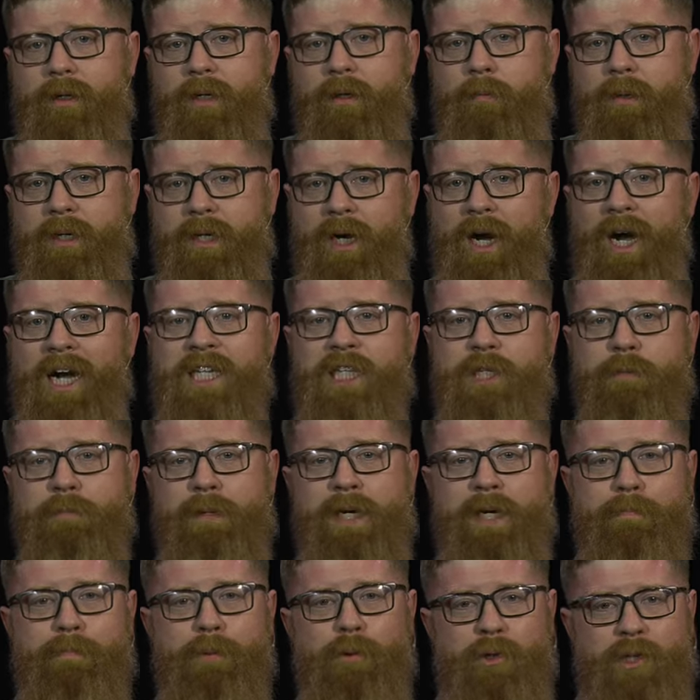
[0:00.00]
but God's
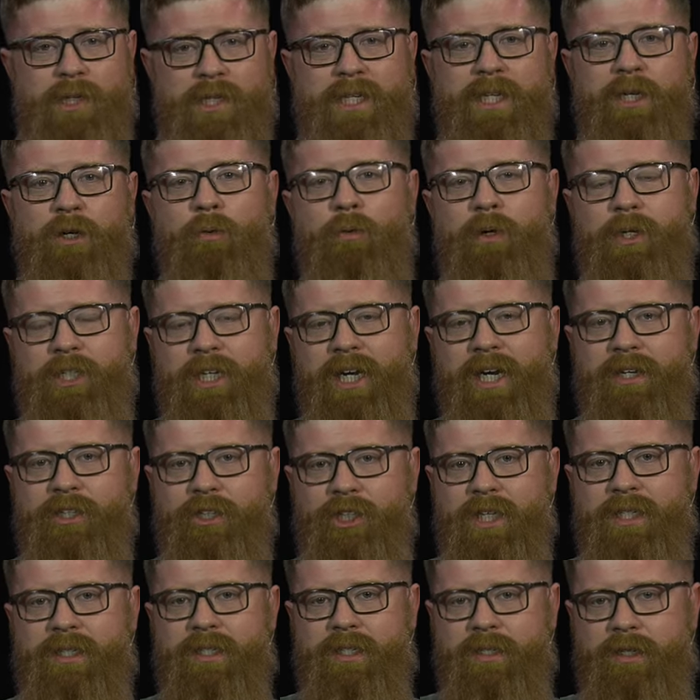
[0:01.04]
people still reject
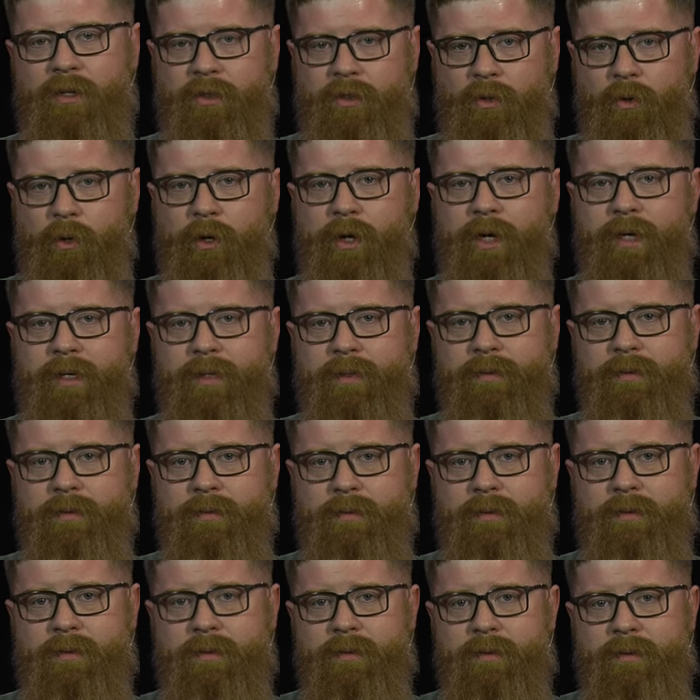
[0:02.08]
Jesus' authority.
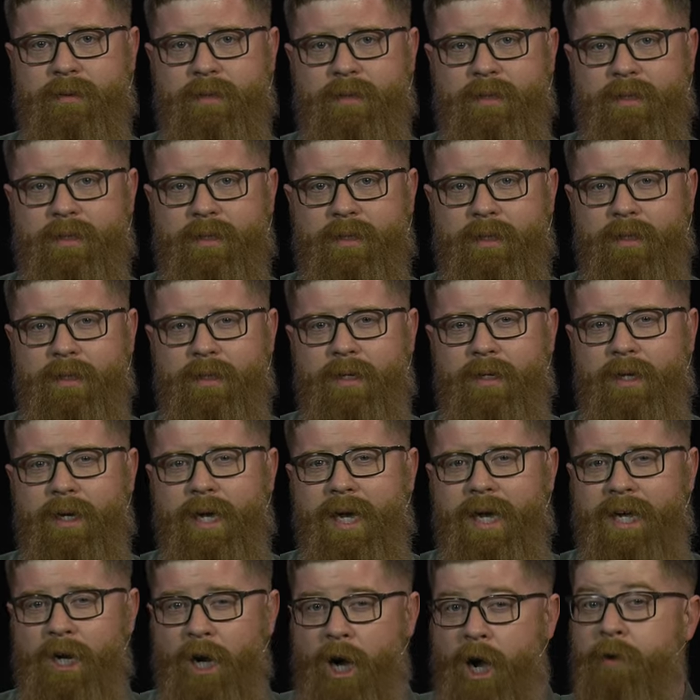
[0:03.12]

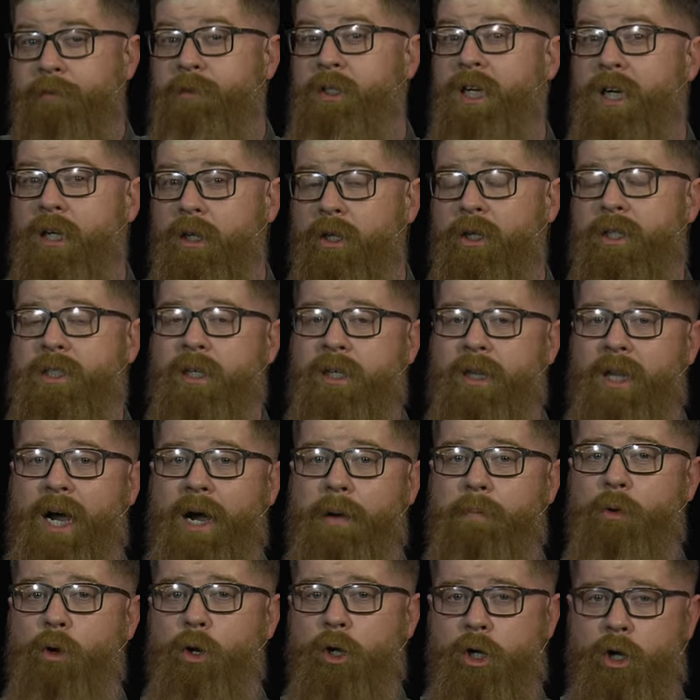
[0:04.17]
And often it looks a
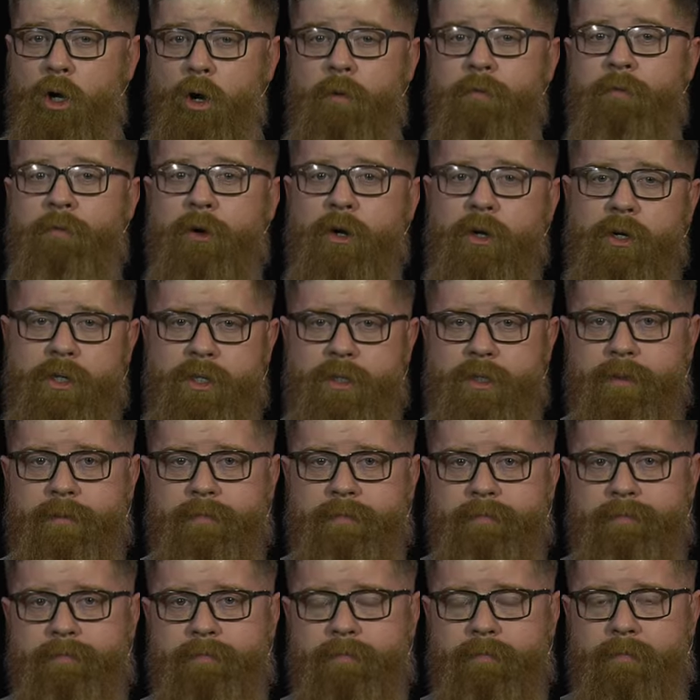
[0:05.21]
lot more covert.
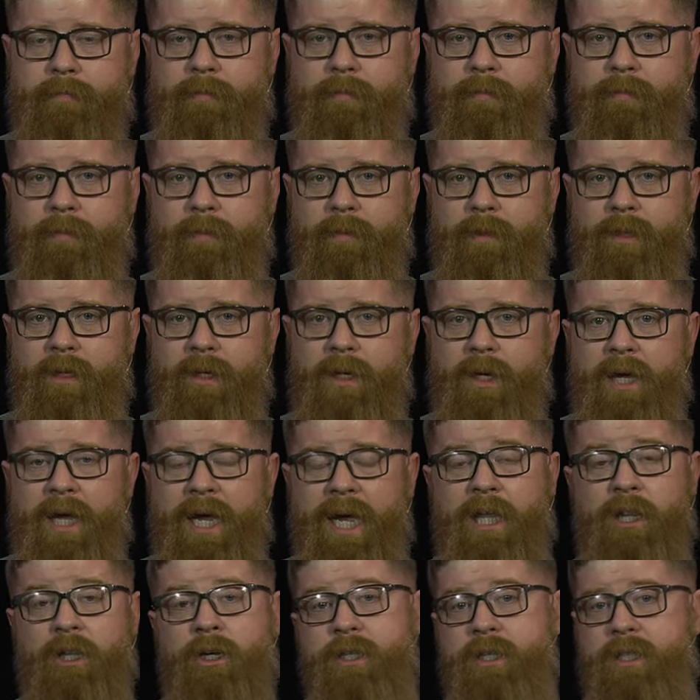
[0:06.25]

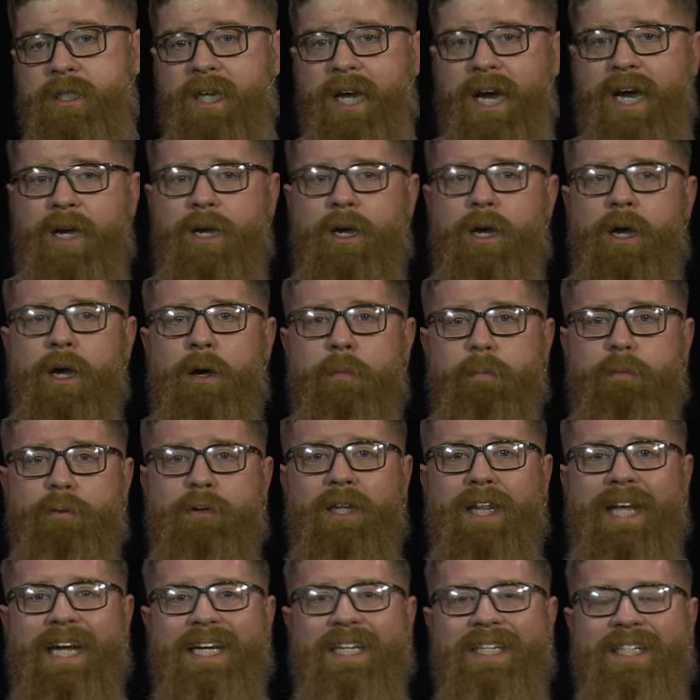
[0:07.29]
It looks like
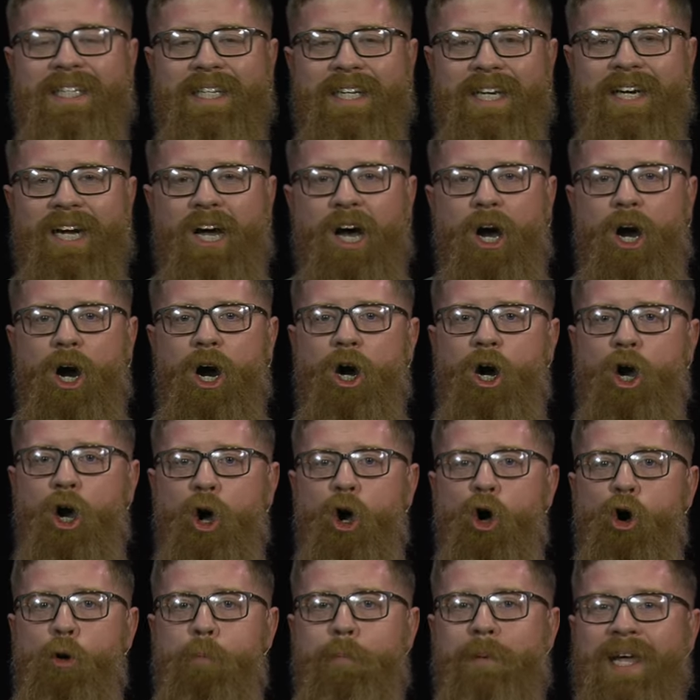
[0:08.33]
placing our
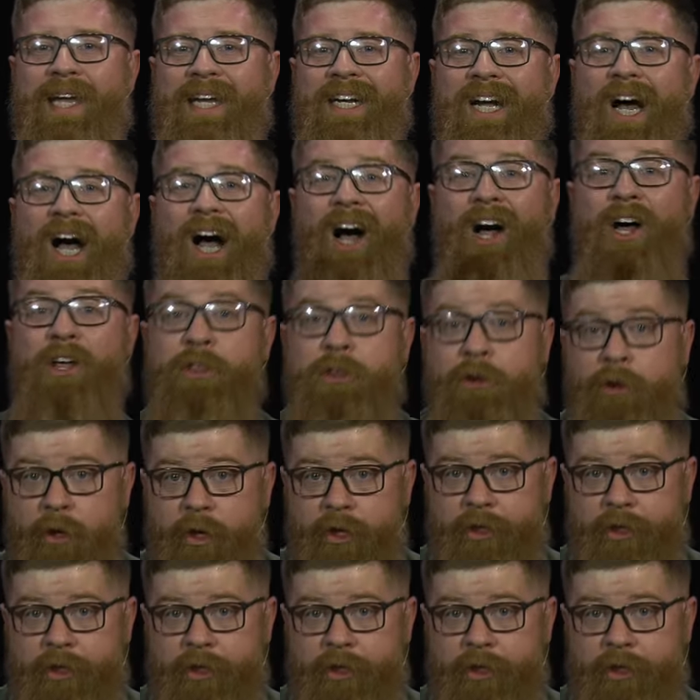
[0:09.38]
hope in other